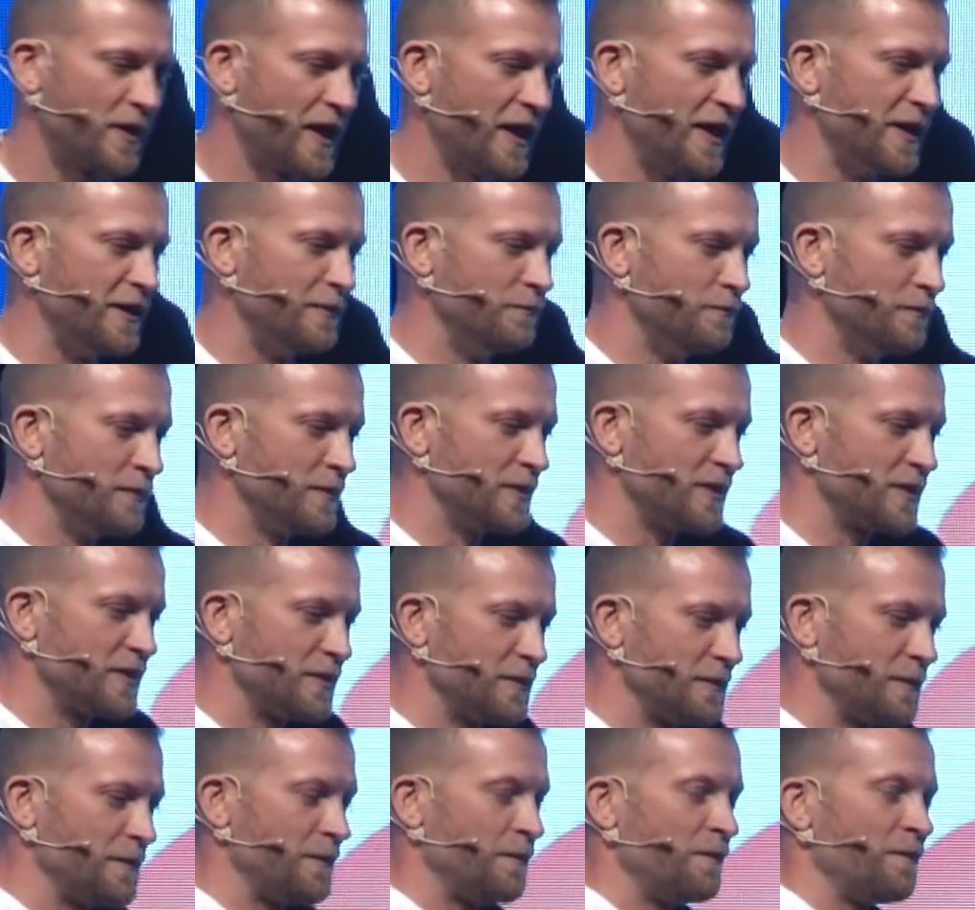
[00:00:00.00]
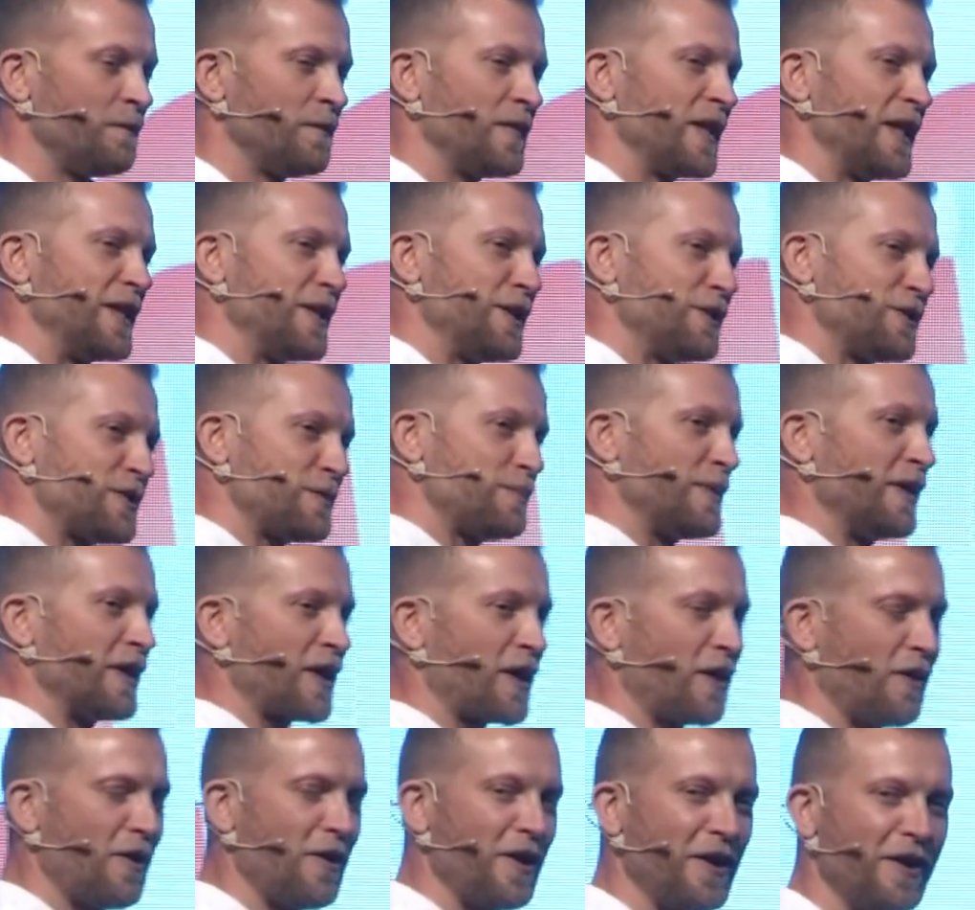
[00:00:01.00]
games. He used to be a
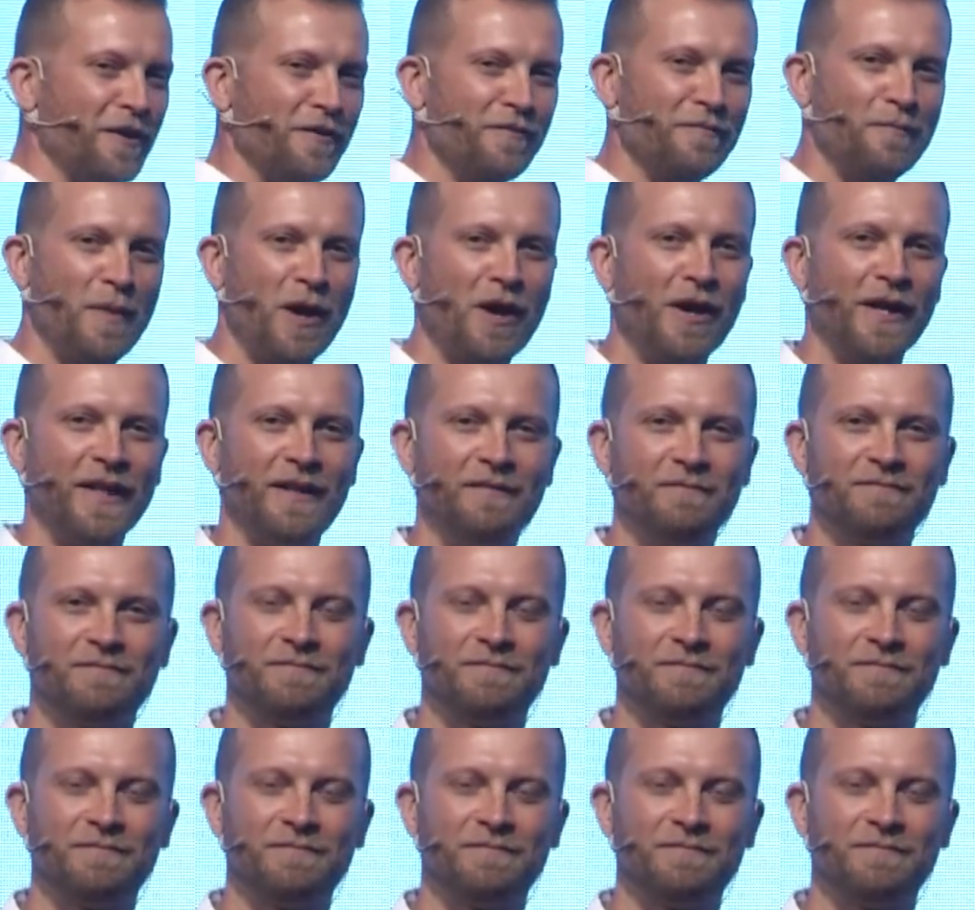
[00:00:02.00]
client of mine.